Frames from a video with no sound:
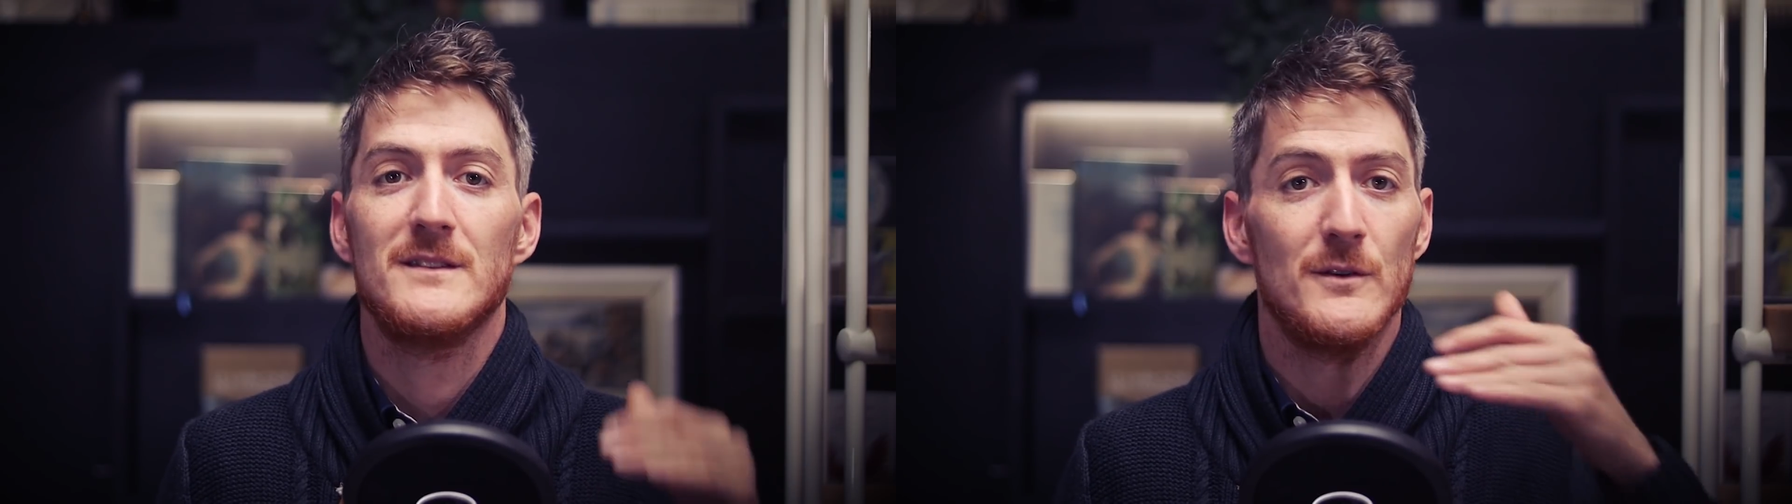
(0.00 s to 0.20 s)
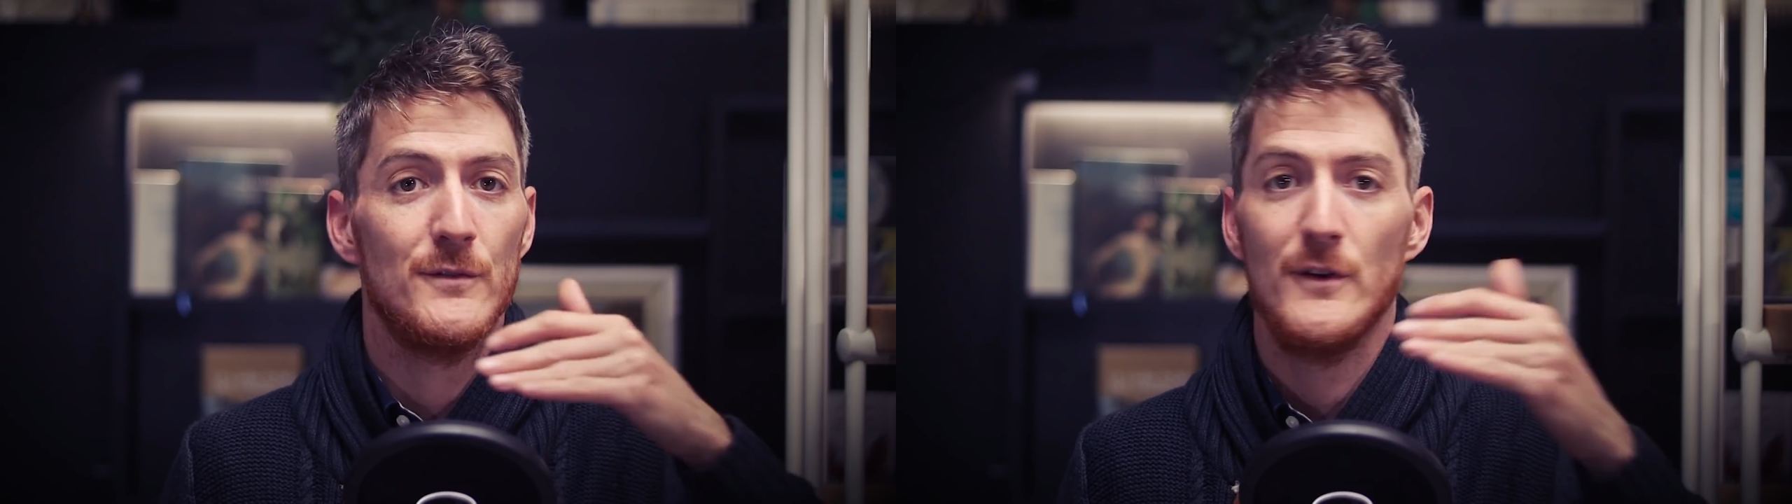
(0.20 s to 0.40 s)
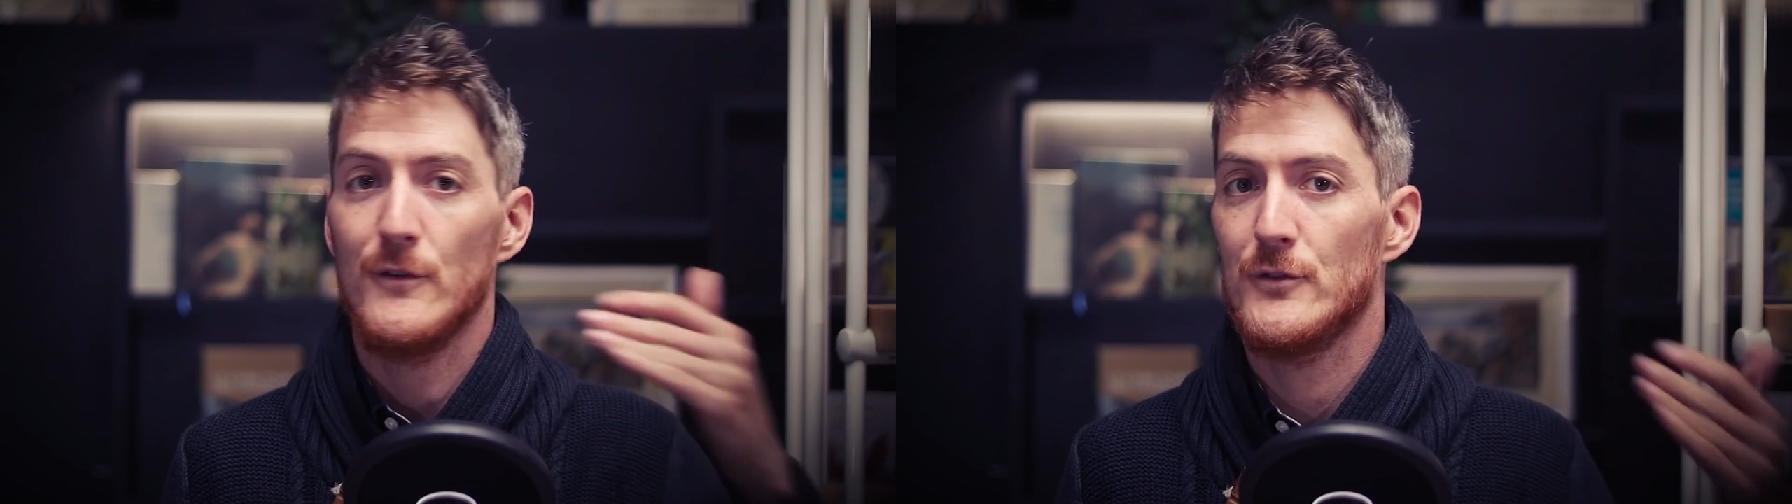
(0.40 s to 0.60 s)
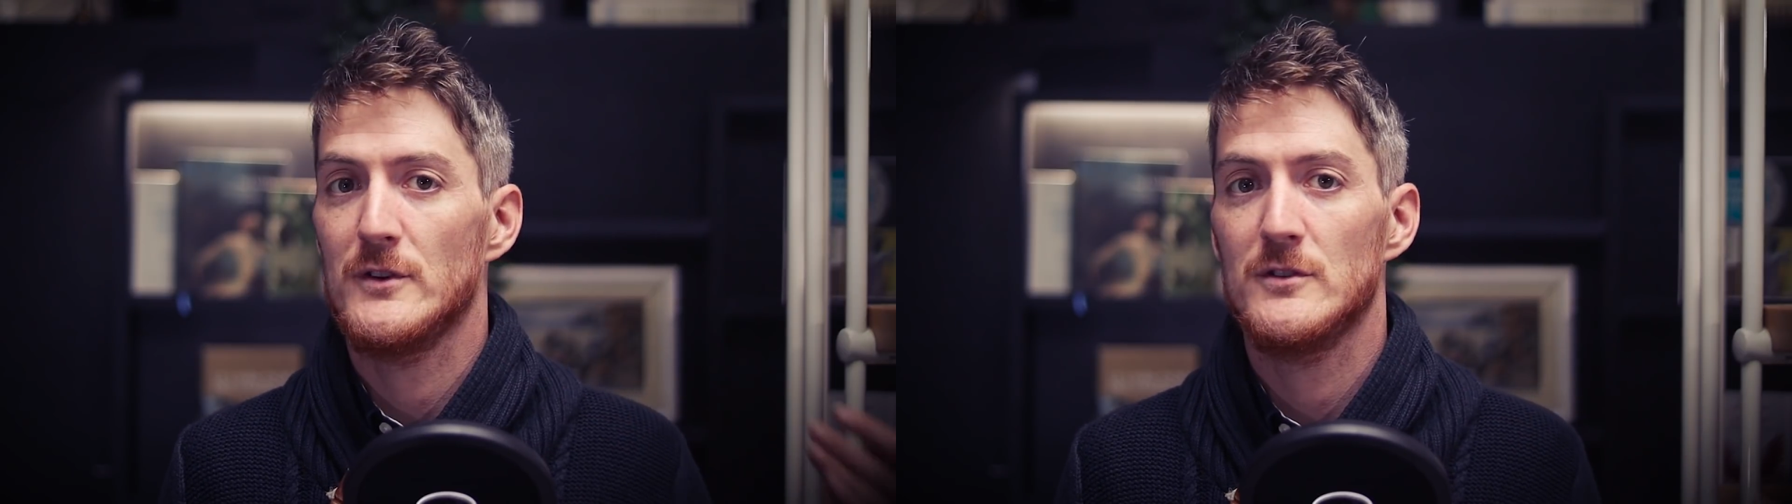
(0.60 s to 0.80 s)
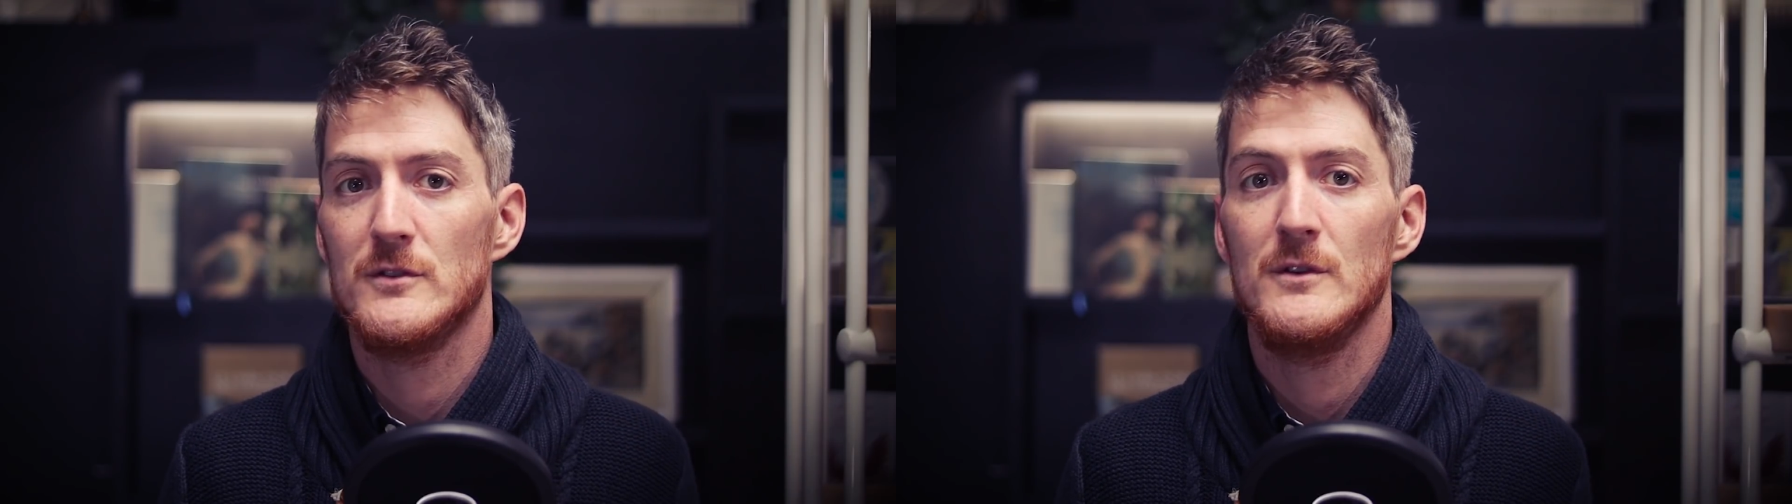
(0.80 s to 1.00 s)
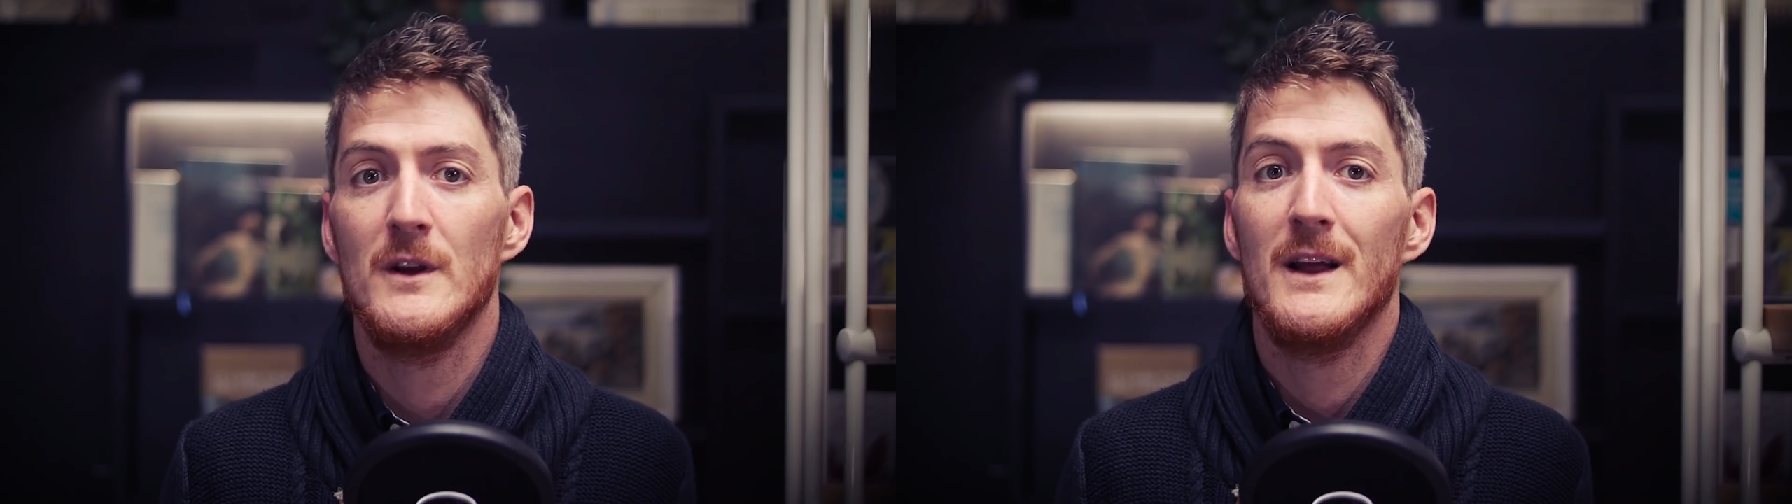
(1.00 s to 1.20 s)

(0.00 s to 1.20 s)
So feel free to